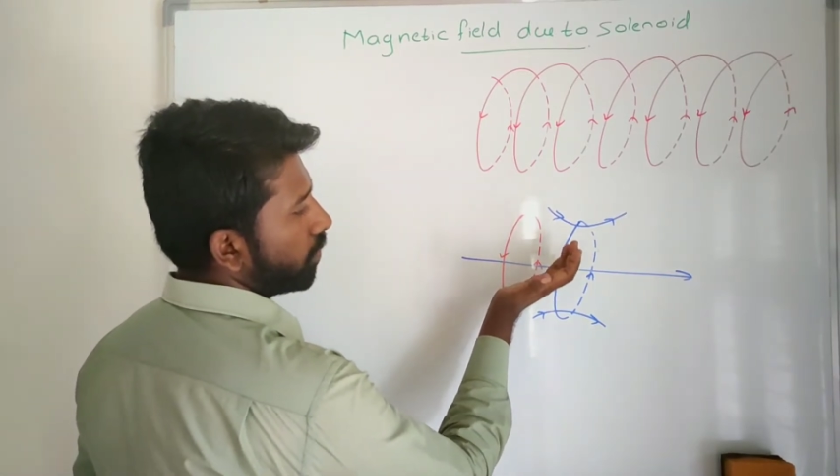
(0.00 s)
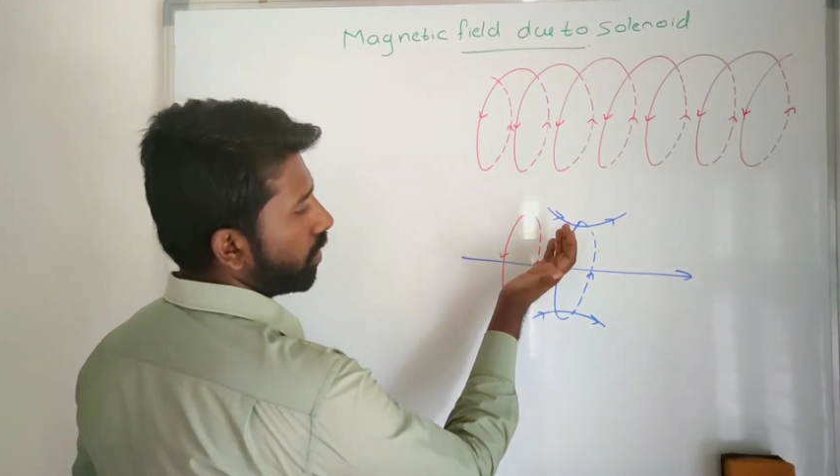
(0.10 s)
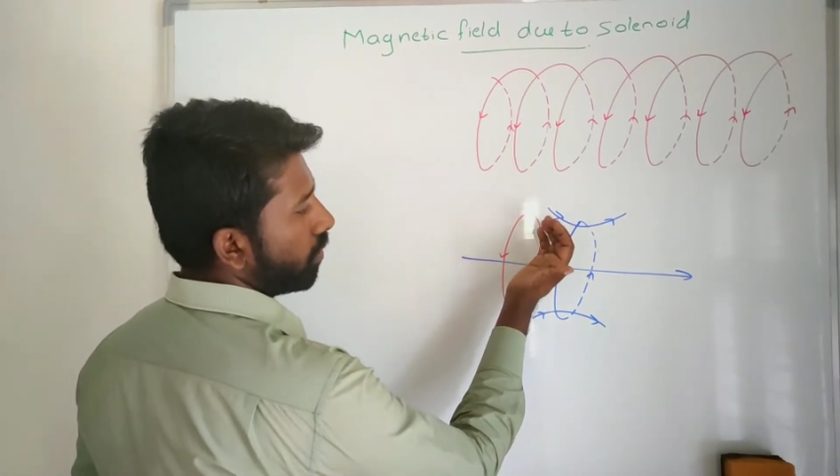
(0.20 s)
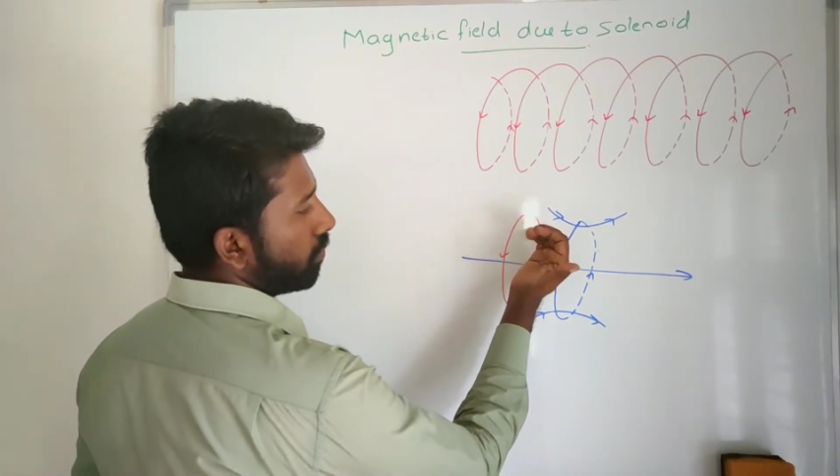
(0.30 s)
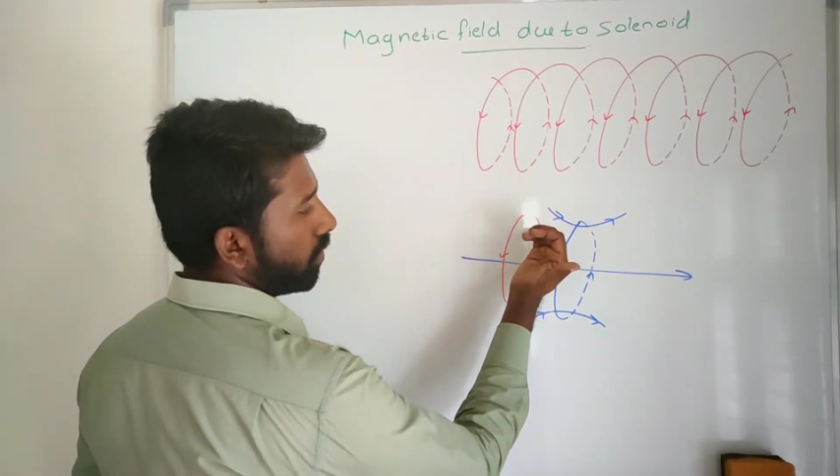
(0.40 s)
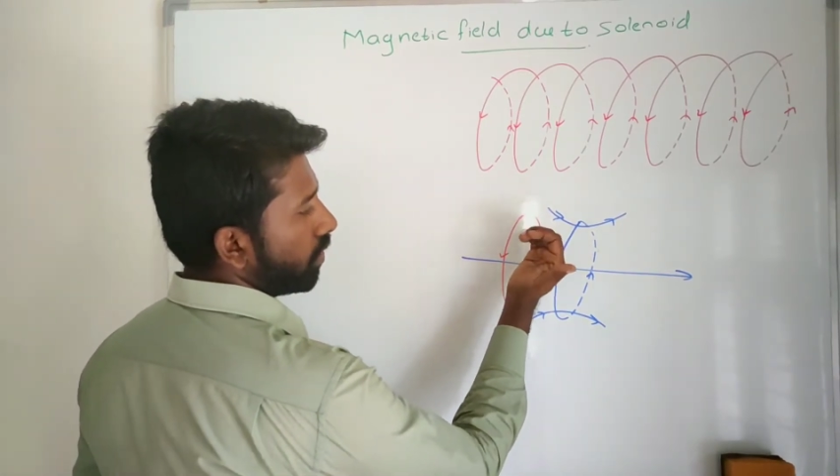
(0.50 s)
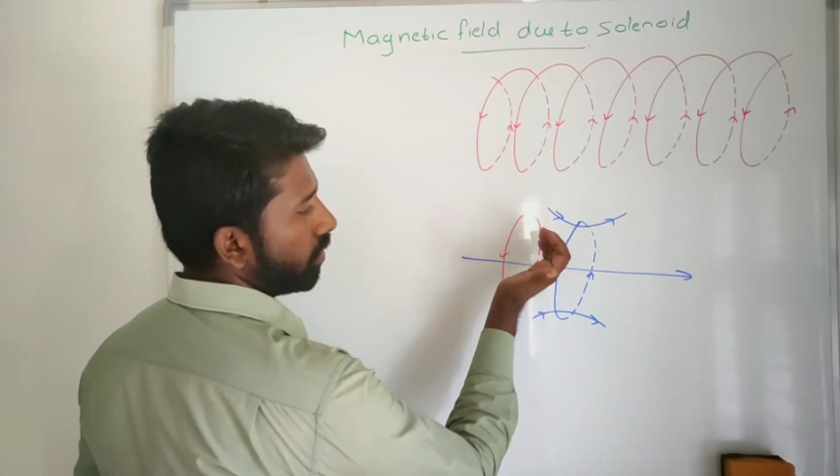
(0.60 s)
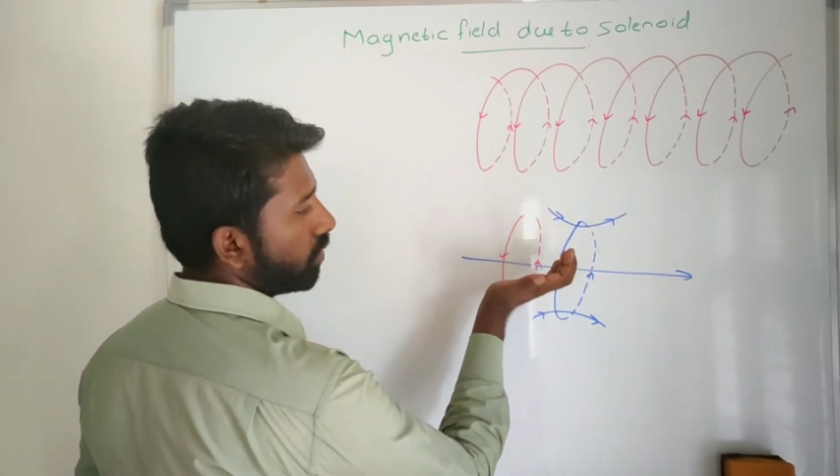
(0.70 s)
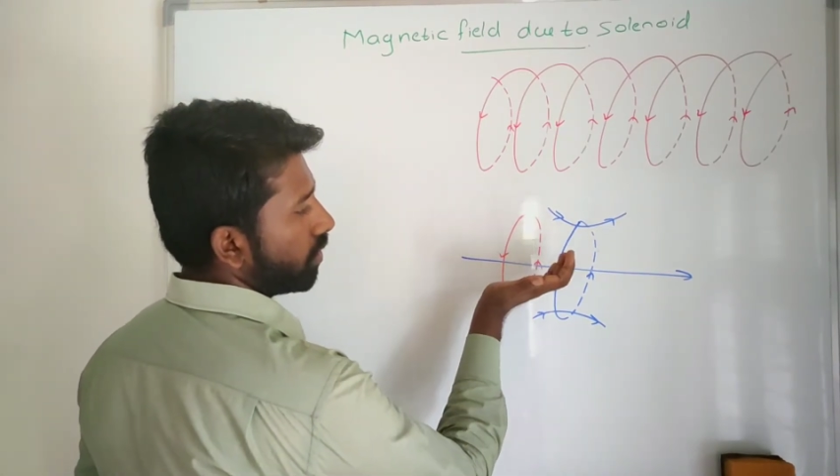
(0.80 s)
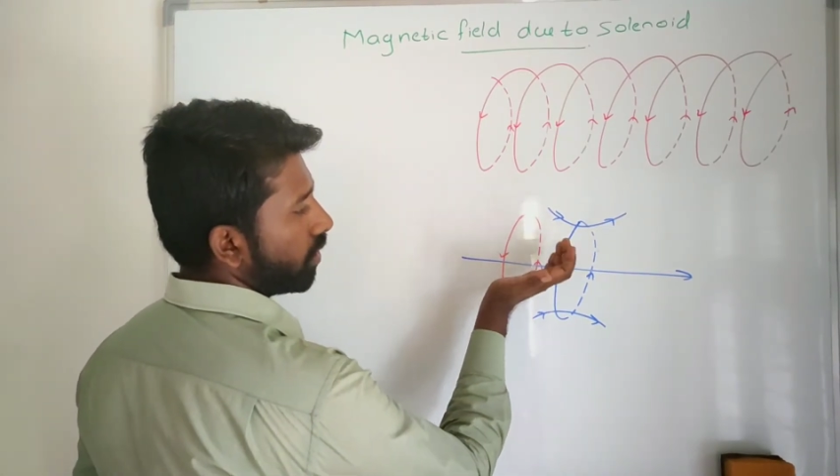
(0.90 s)
palm
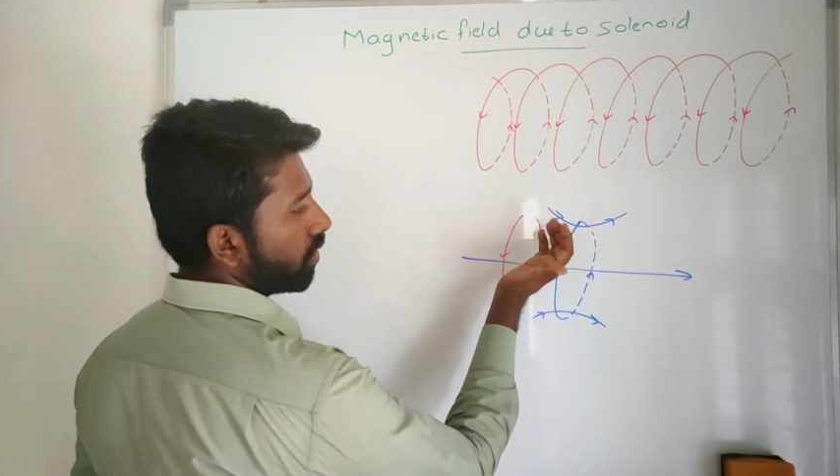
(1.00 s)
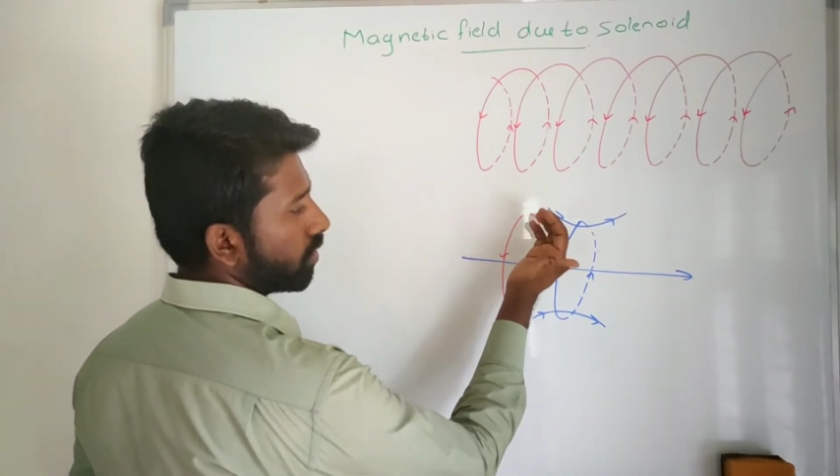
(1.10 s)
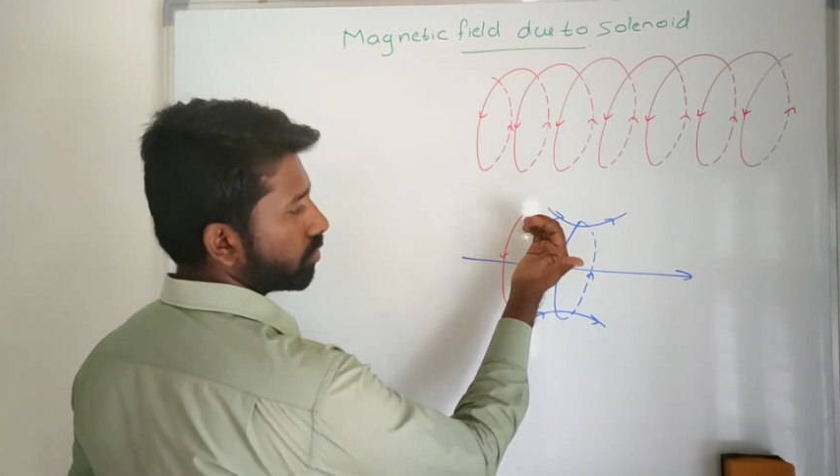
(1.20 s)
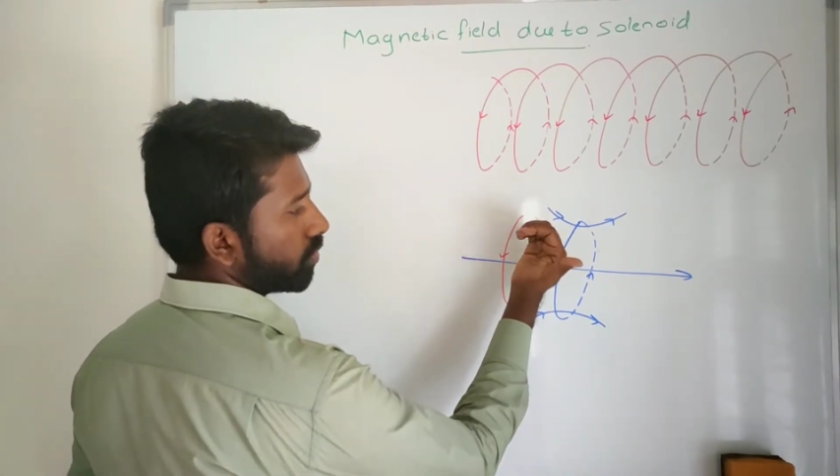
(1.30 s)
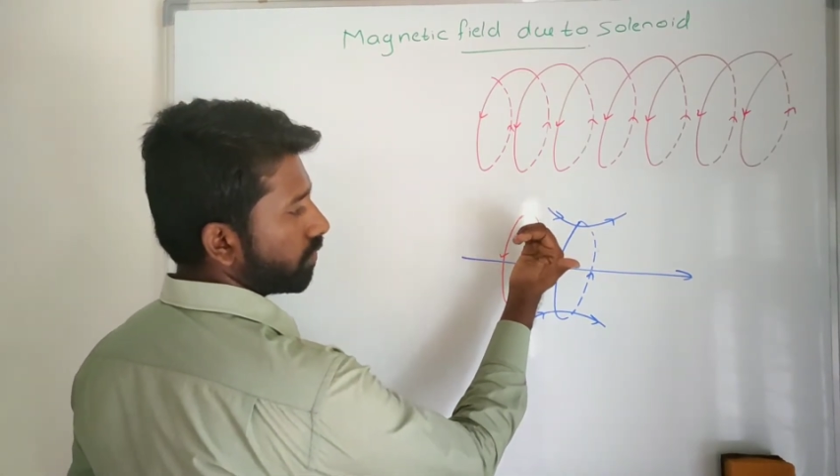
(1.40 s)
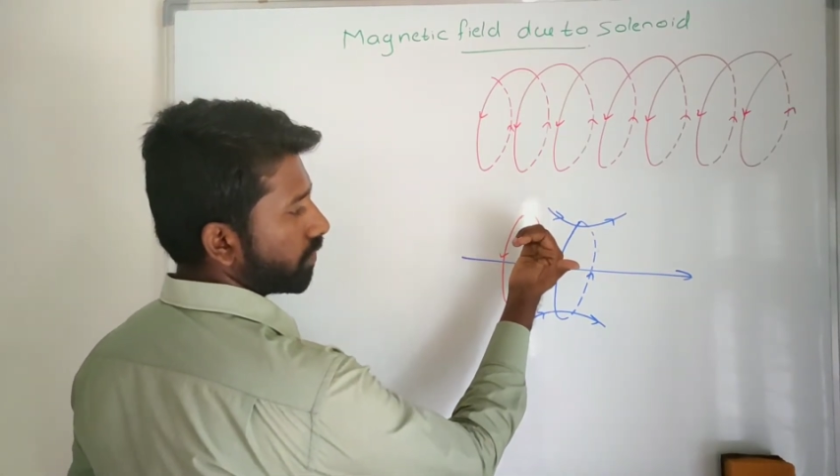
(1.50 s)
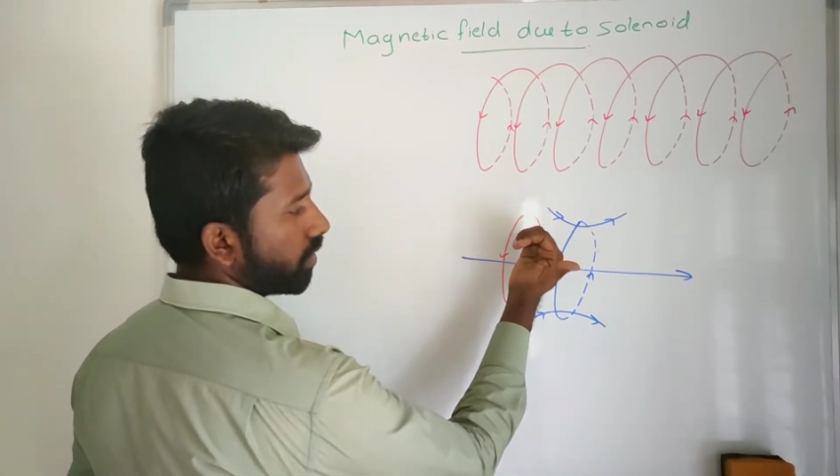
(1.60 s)
in the direction of